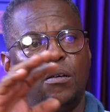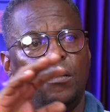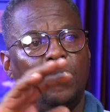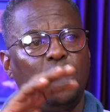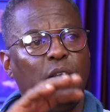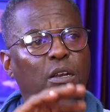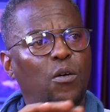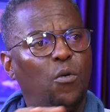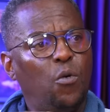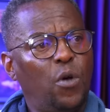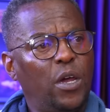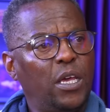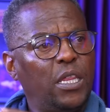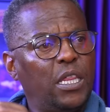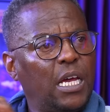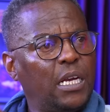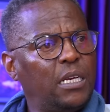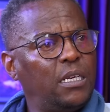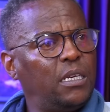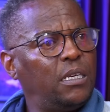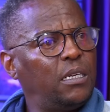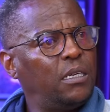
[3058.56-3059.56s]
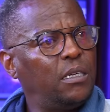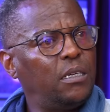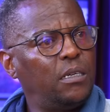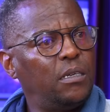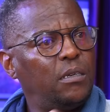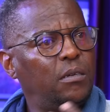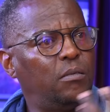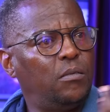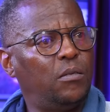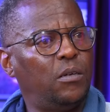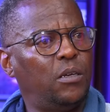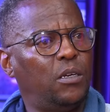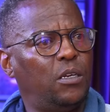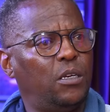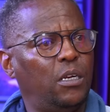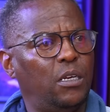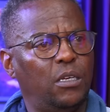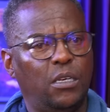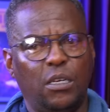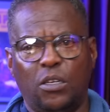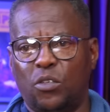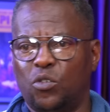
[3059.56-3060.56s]
In a way that
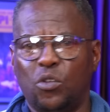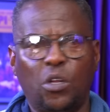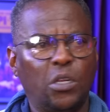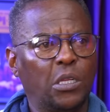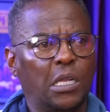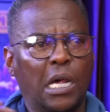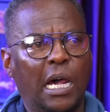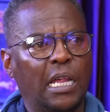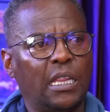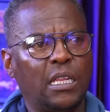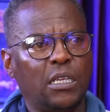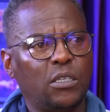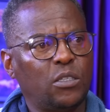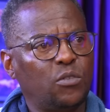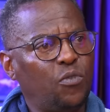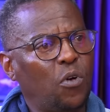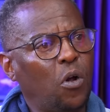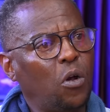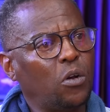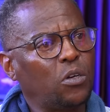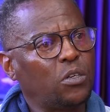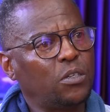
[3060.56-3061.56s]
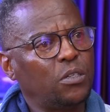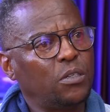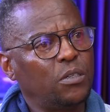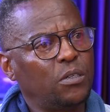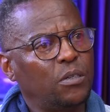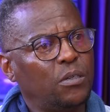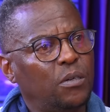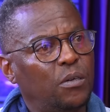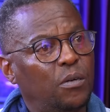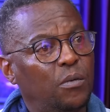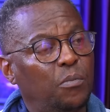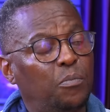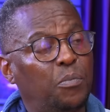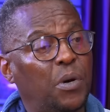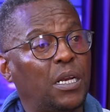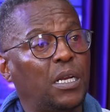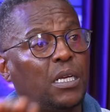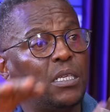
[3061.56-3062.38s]
it is not the other's fault, but